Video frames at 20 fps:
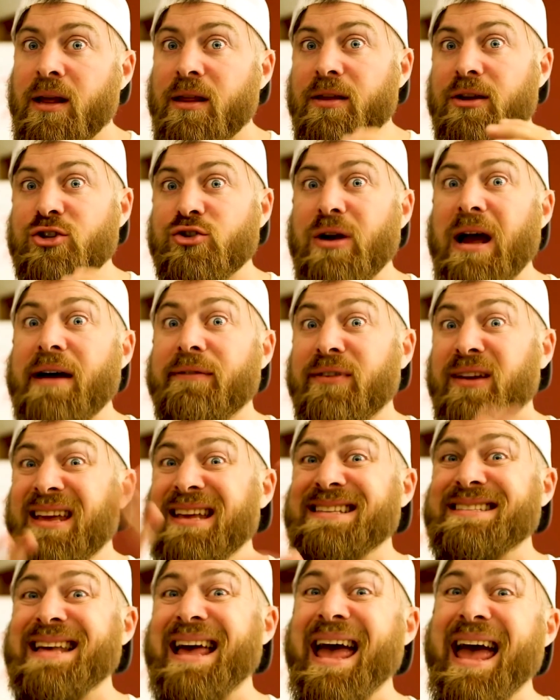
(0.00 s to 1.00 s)
The traffic
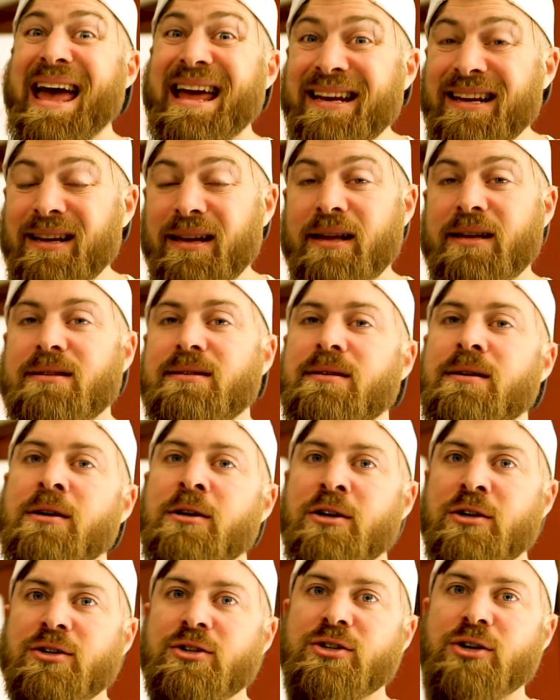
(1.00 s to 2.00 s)
is endless.
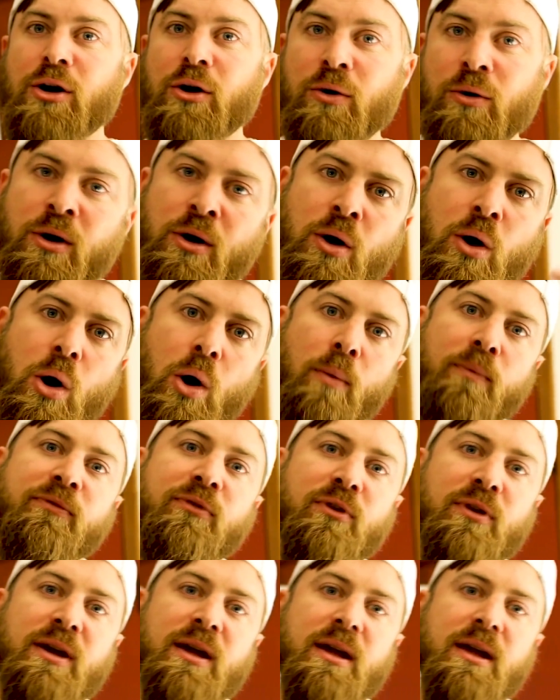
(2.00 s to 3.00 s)
So
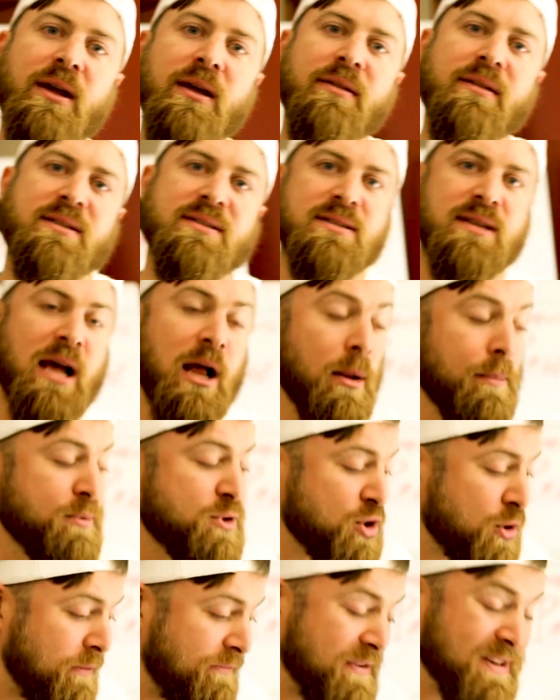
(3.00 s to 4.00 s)
hopefully this
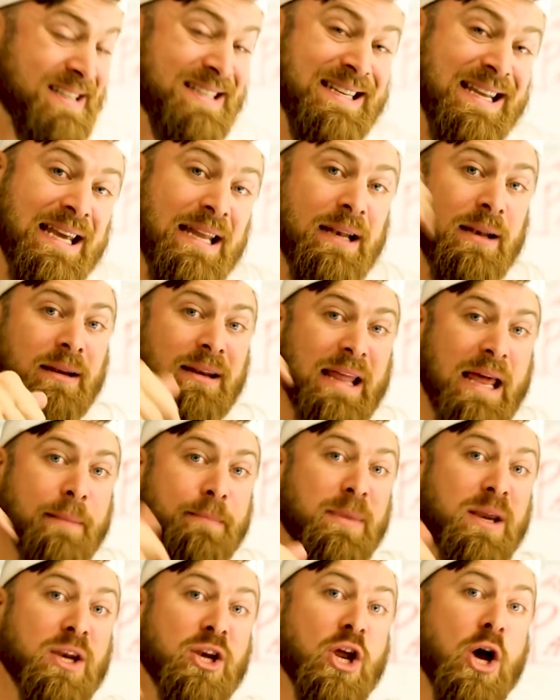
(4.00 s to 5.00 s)
helped you. If it did,
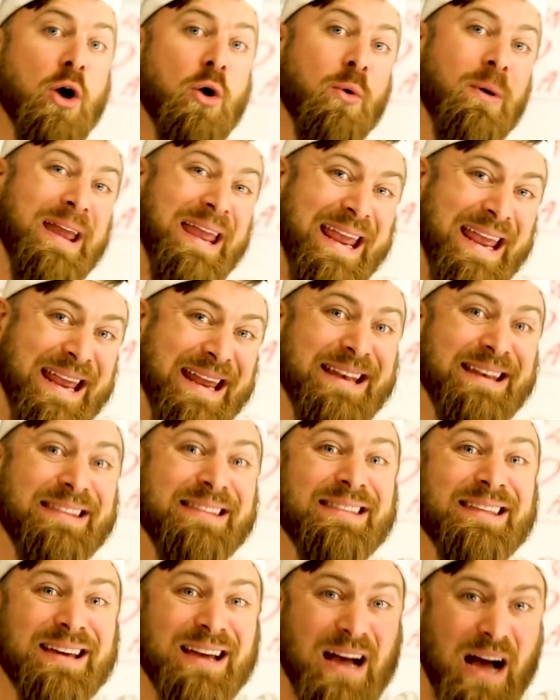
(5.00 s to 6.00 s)
let me know
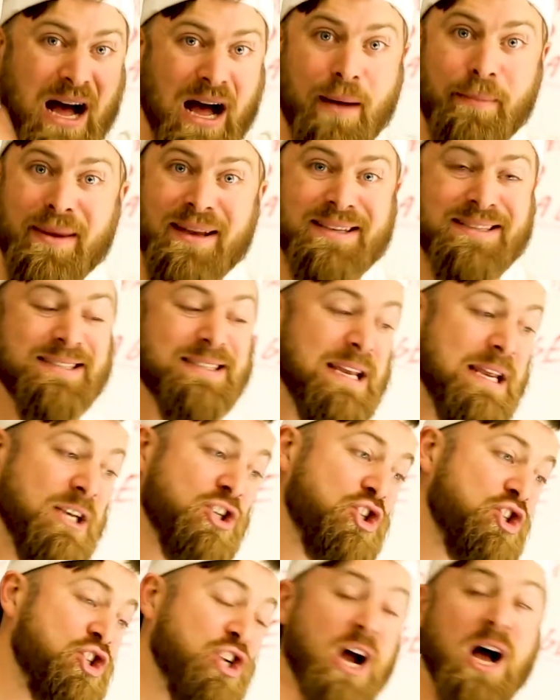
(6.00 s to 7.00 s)
in the comments. Say,
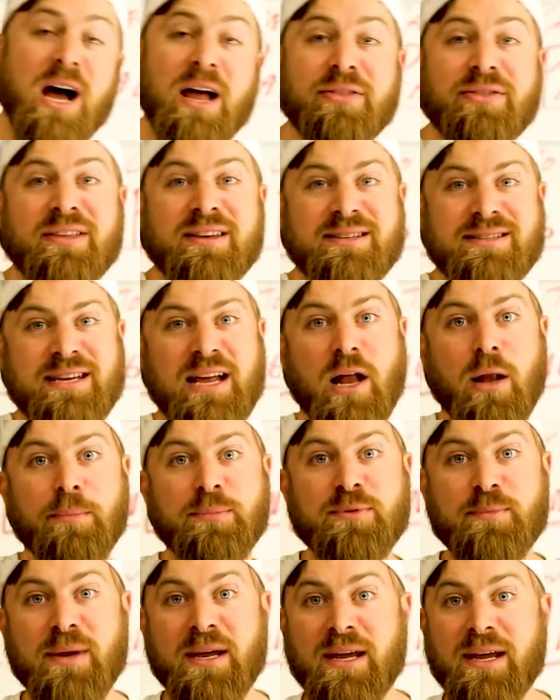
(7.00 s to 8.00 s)
John, this
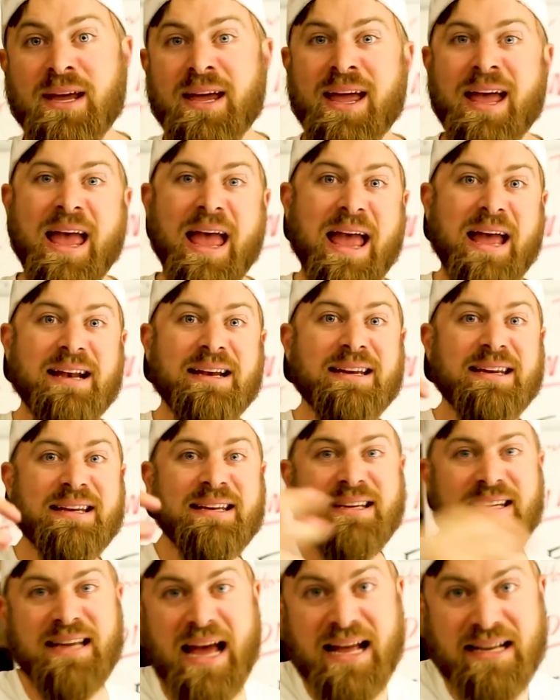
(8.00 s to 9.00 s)
helped me,
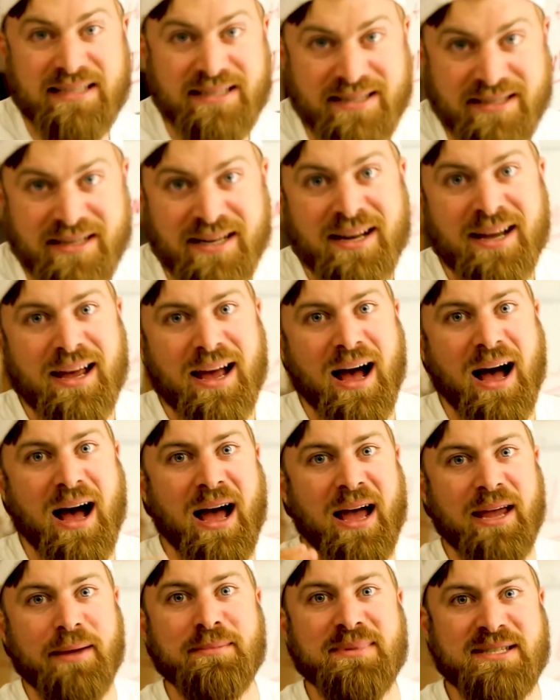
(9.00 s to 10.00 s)
and yes,
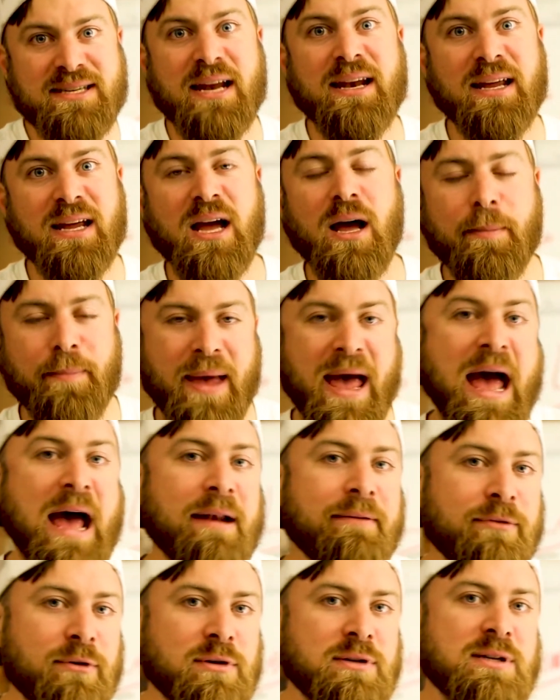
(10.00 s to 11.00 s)
I am setting up
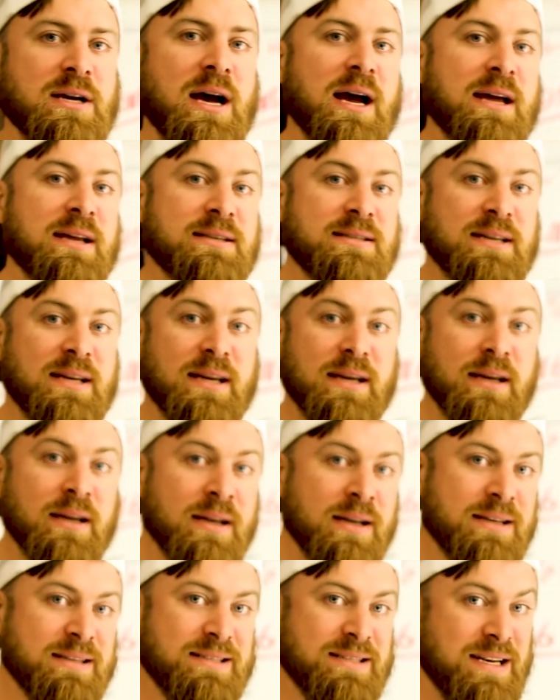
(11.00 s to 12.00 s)
advertising
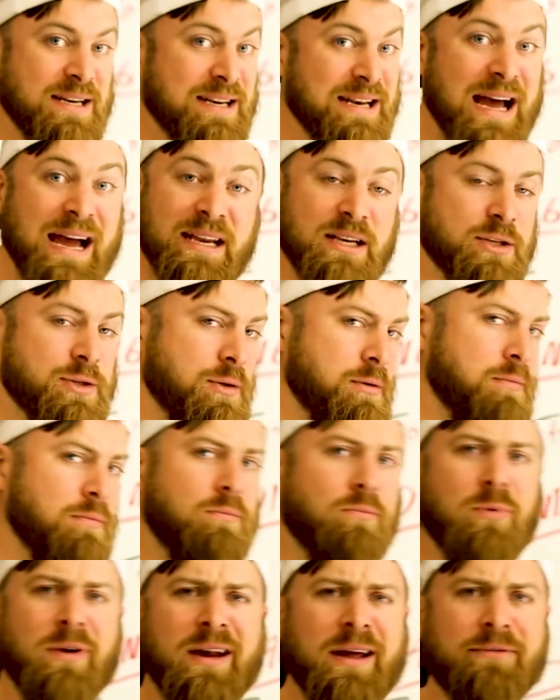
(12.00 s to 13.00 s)
tonight, or
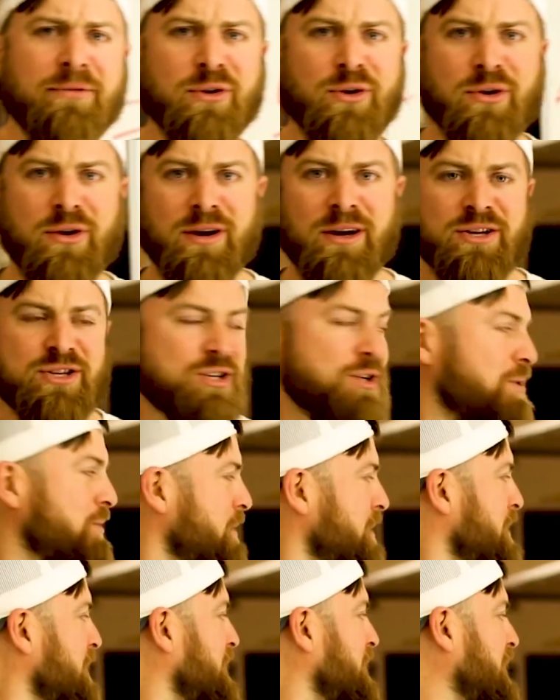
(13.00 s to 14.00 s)
whatever you're gonna do.
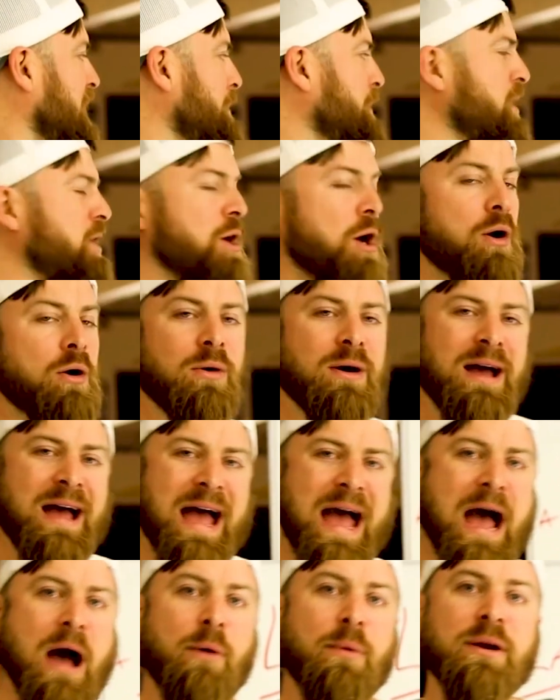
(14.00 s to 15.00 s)
Let me know
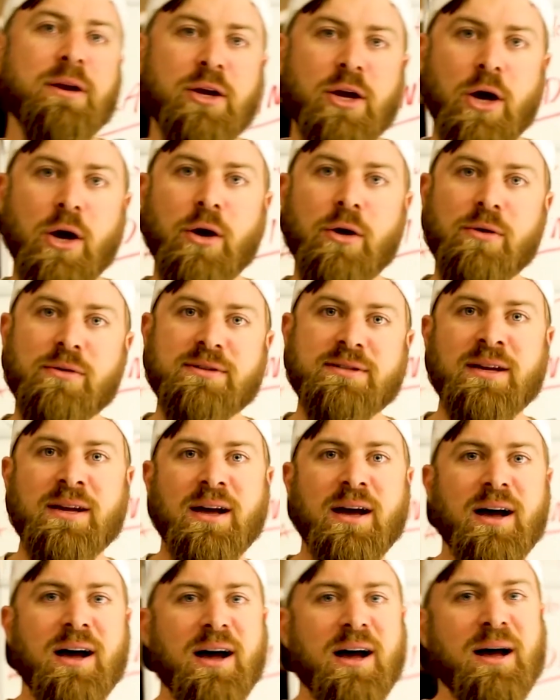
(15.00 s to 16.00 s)
how it goes,
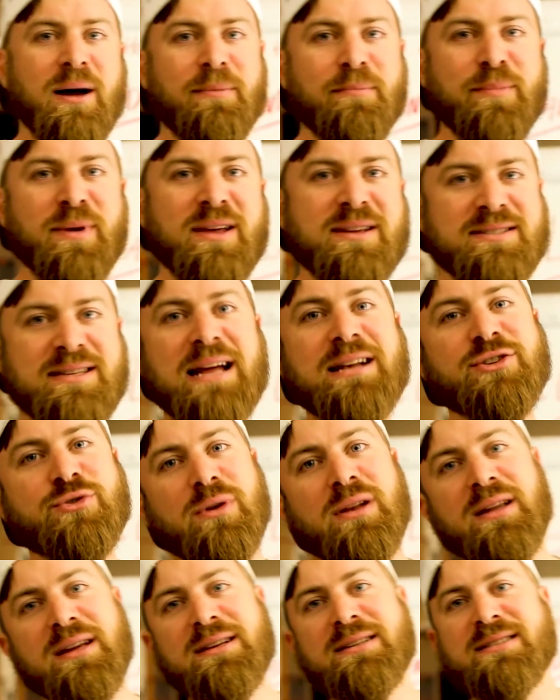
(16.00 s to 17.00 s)
because that's
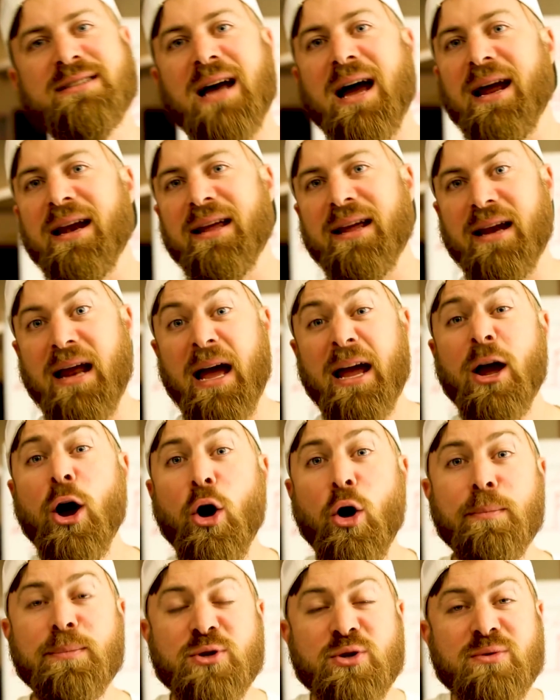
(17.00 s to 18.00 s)
really exciting, and I
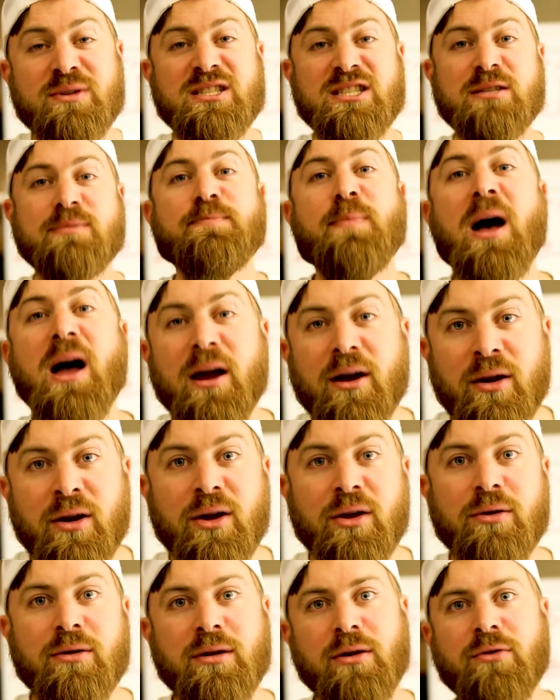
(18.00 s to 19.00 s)
hope to inspire
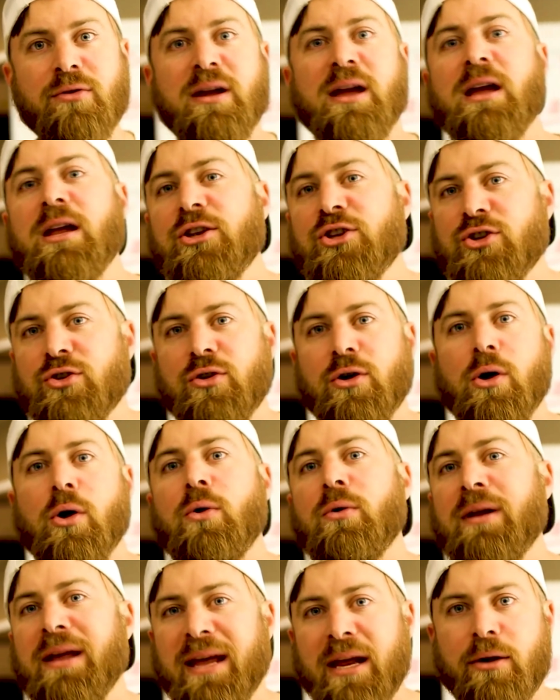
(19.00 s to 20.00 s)
you to create your
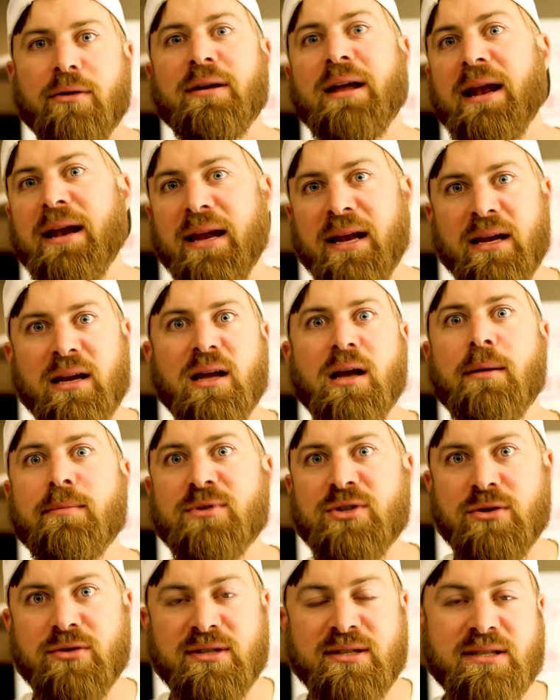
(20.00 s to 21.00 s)
own internet
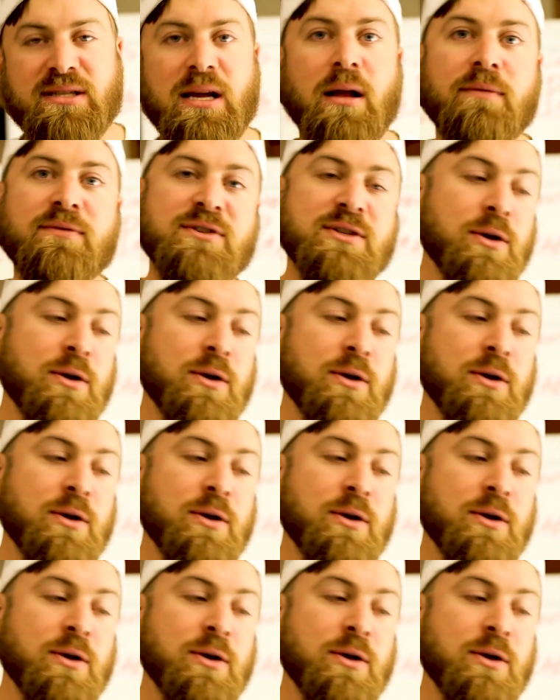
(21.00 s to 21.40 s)
incomes yourself.